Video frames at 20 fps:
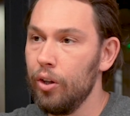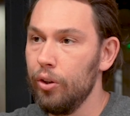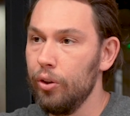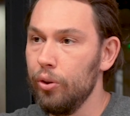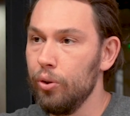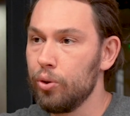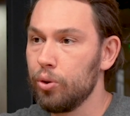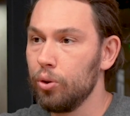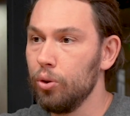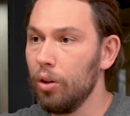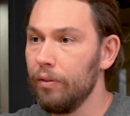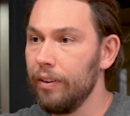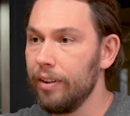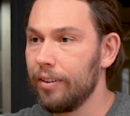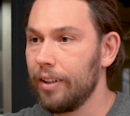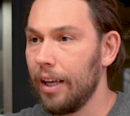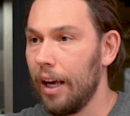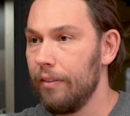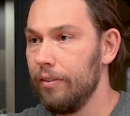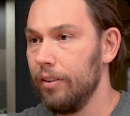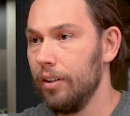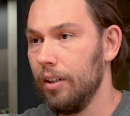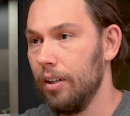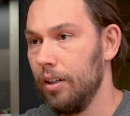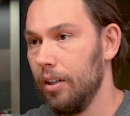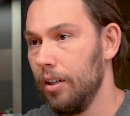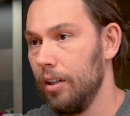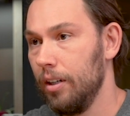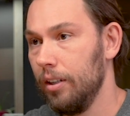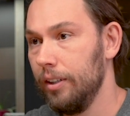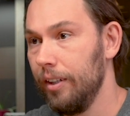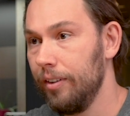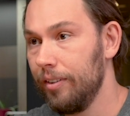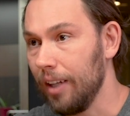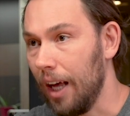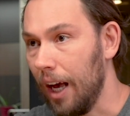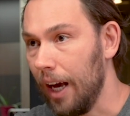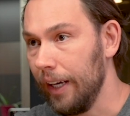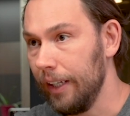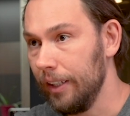You should always have
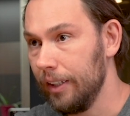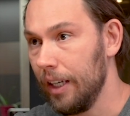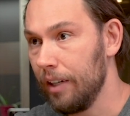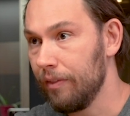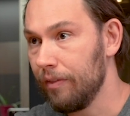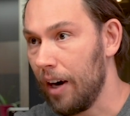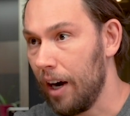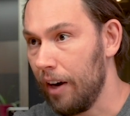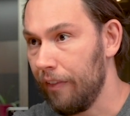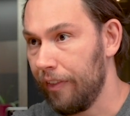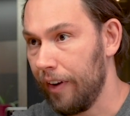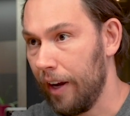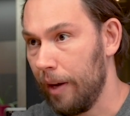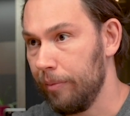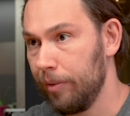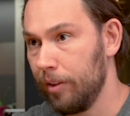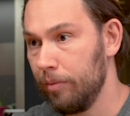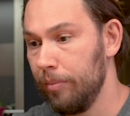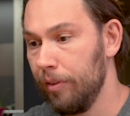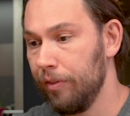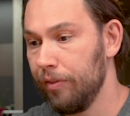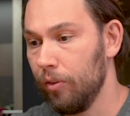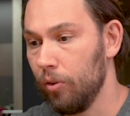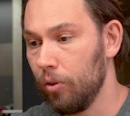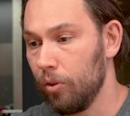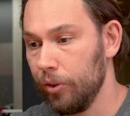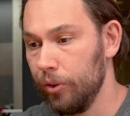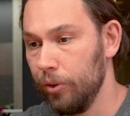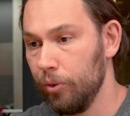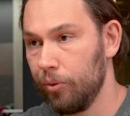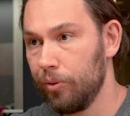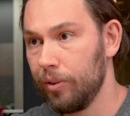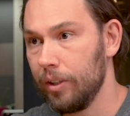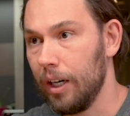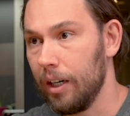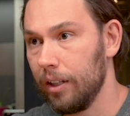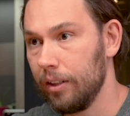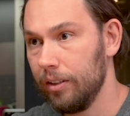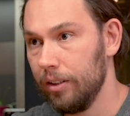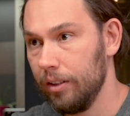design and wireframes before you
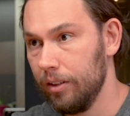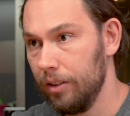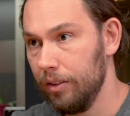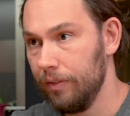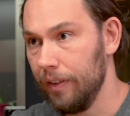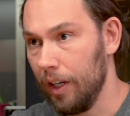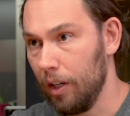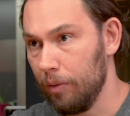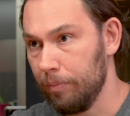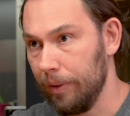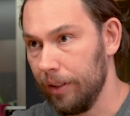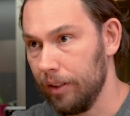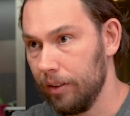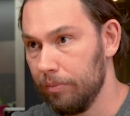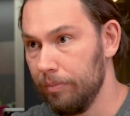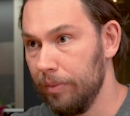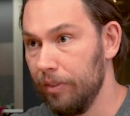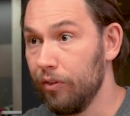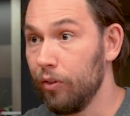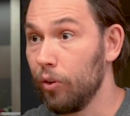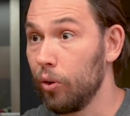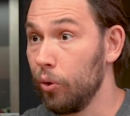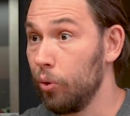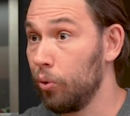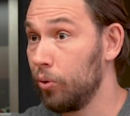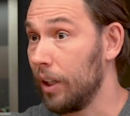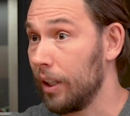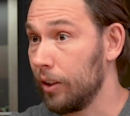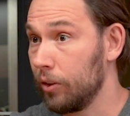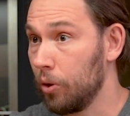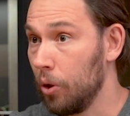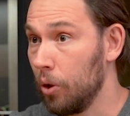start development, before you start